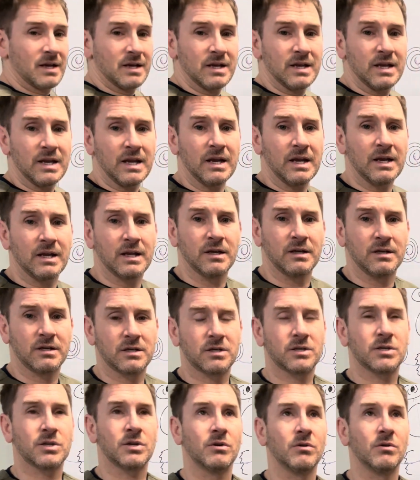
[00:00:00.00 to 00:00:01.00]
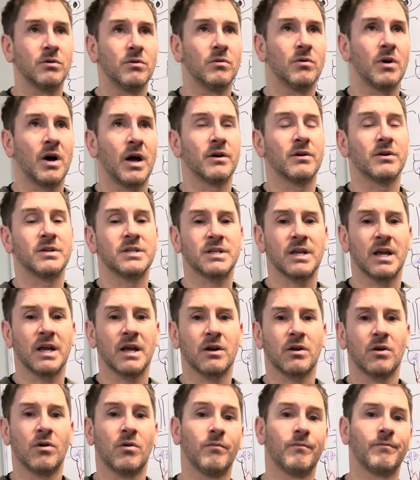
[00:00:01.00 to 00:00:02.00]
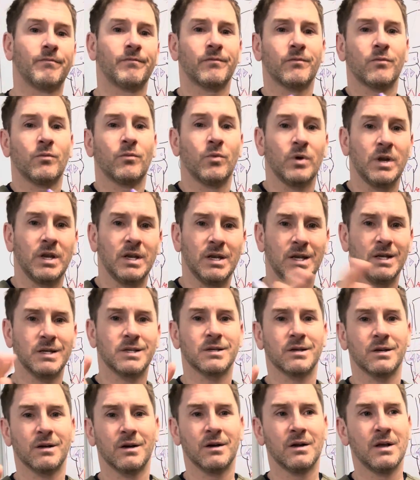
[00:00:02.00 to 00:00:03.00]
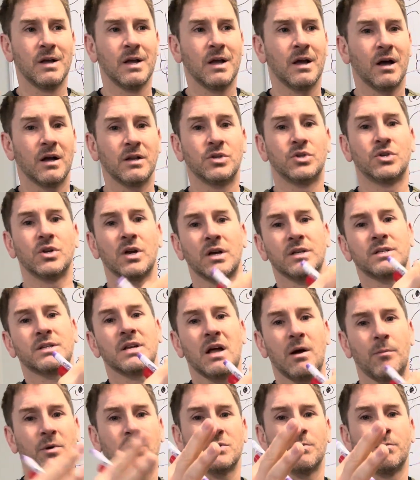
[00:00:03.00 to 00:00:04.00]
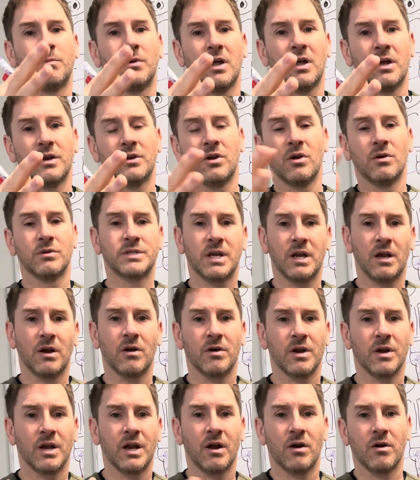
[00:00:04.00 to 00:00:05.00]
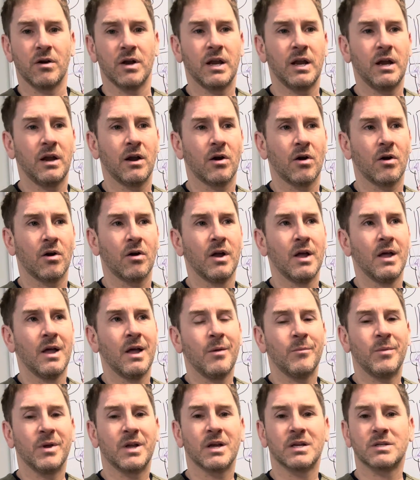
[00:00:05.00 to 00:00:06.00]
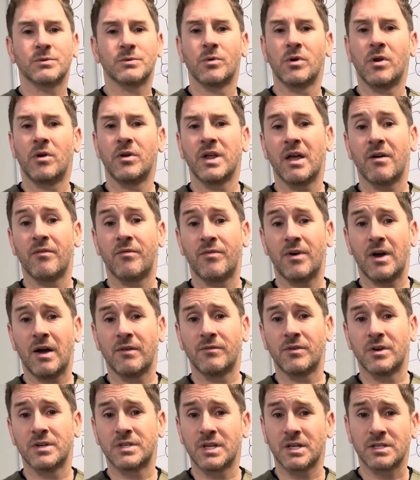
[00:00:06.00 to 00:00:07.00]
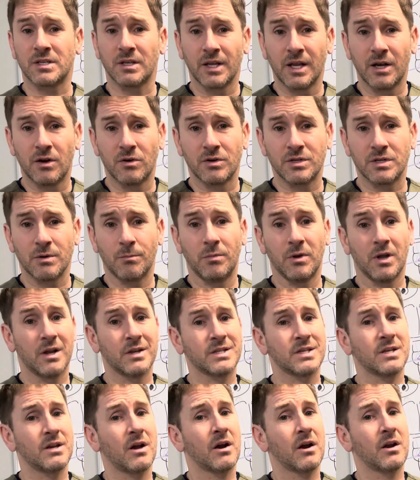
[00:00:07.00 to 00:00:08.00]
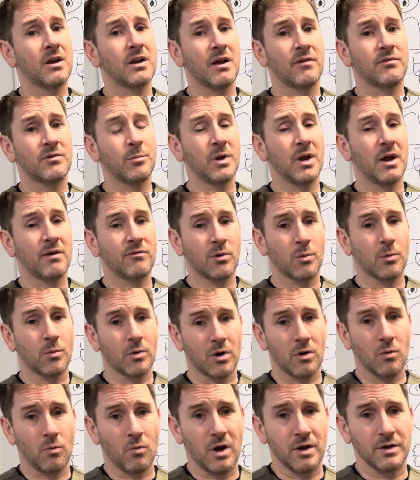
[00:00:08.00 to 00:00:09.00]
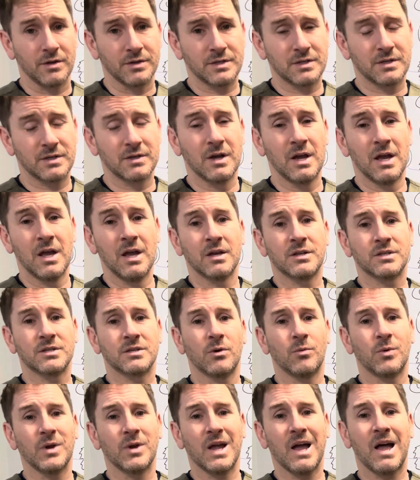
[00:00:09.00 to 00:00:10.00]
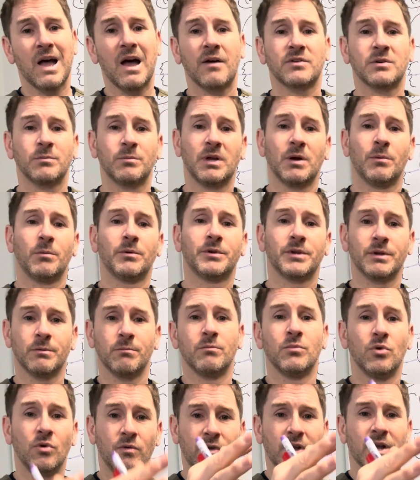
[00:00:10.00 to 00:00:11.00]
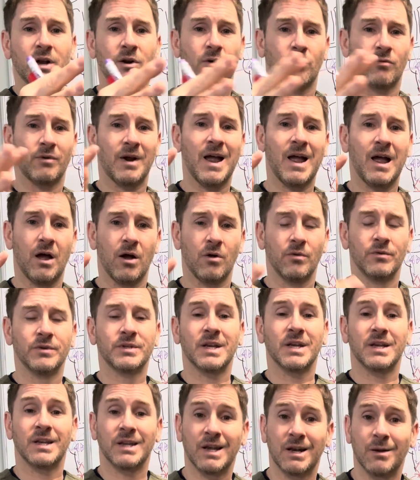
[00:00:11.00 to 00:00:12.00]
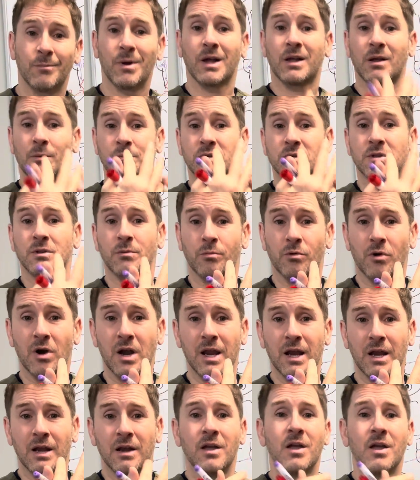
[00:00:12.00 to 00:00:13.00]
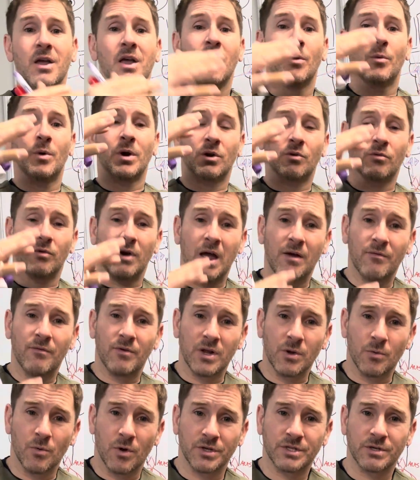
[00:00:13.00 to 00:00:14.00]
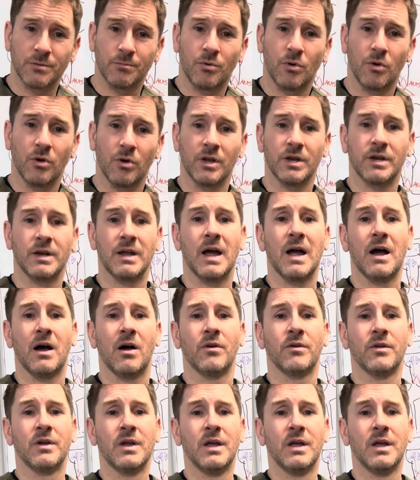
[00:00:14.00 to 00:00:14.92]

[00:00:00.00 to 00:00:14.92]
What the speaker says: needed to understand, we need to adjust how much blood goes here and here and here, because we only have 5 to 6 liters of blood. It's not enough to be everywhere at once. So we have to be able to move it around and get it back up to the brain when gravity wants to pull it down.